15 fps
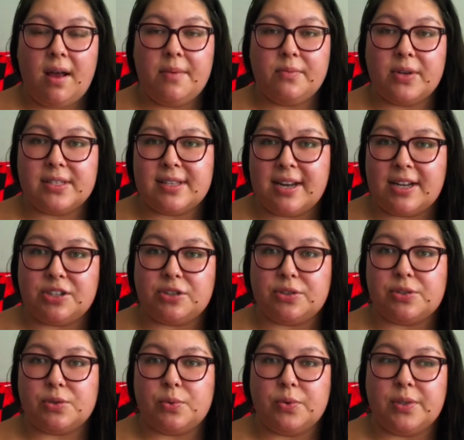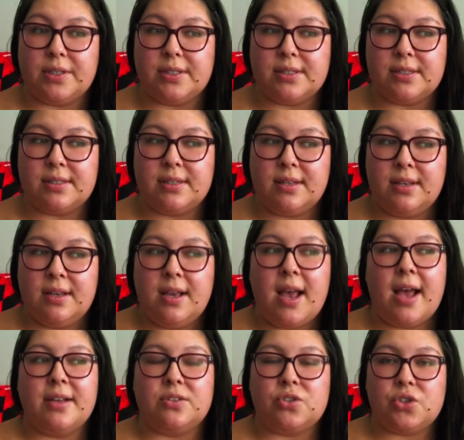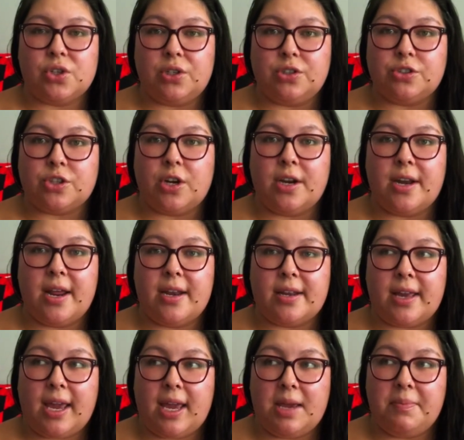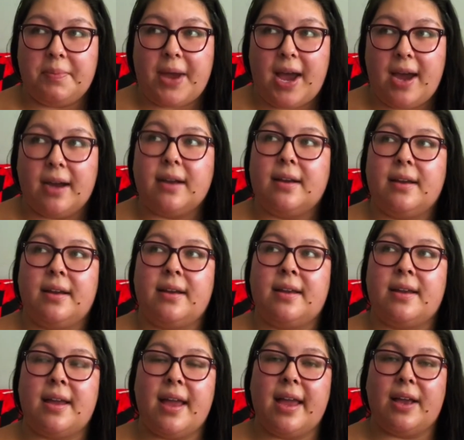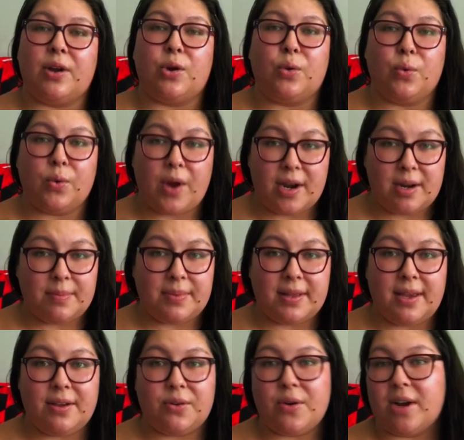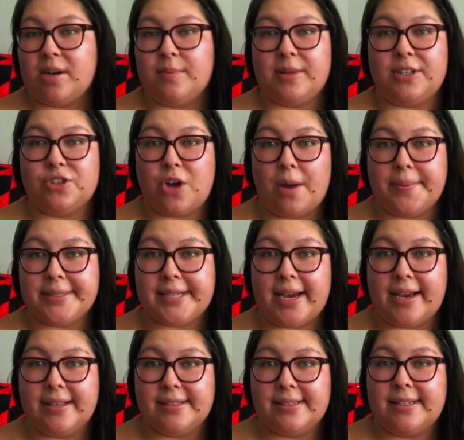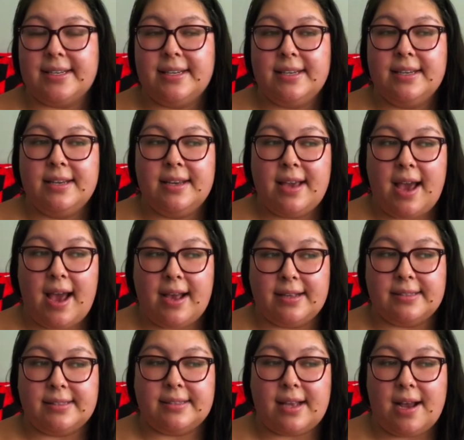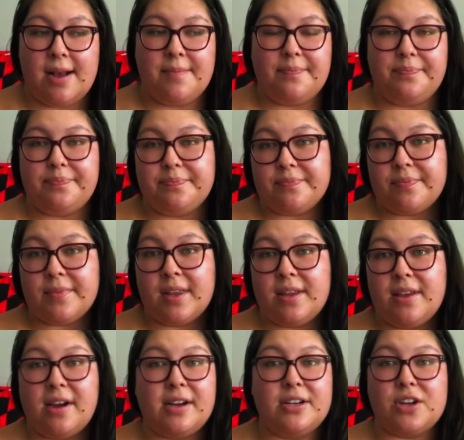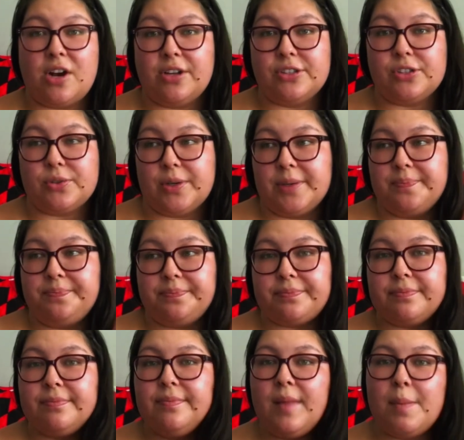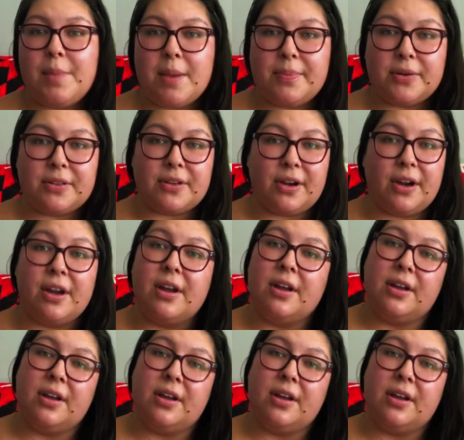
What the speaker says: residential schools as children and came back incredibly traumatized as young adults or people in their